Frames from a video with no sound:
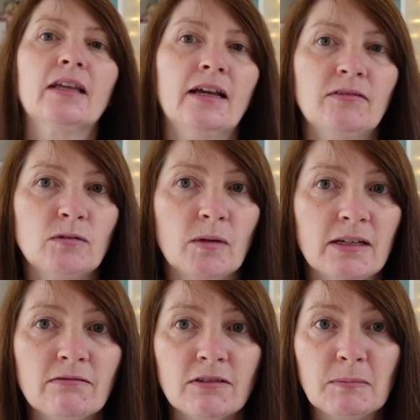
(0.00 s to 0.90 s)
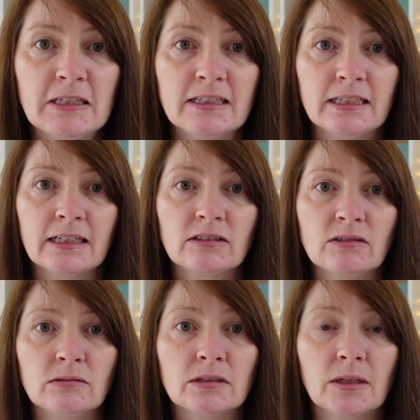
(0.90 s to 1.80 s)
I have to wait for Mr. Next
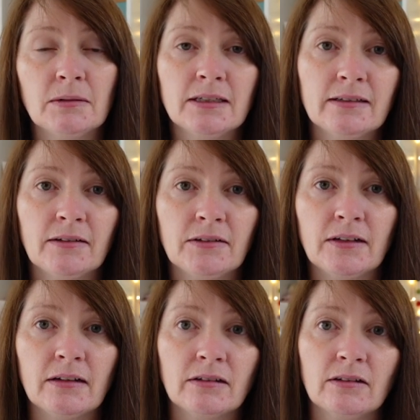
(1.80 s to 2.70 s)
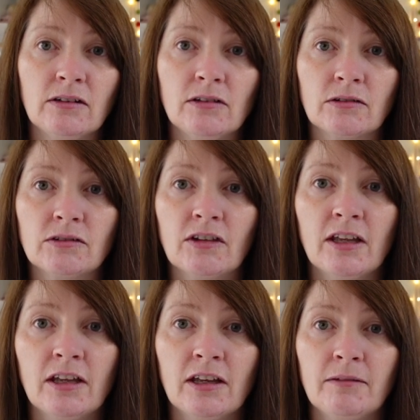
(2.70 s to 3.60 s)
Door to go in his house now, because
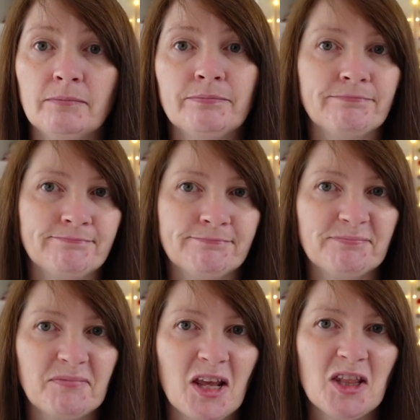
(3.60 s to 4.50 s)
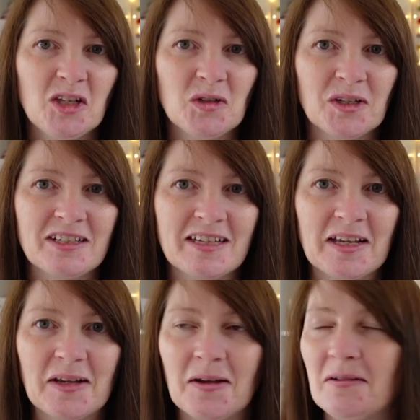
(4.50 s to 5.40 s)
the dog is kicking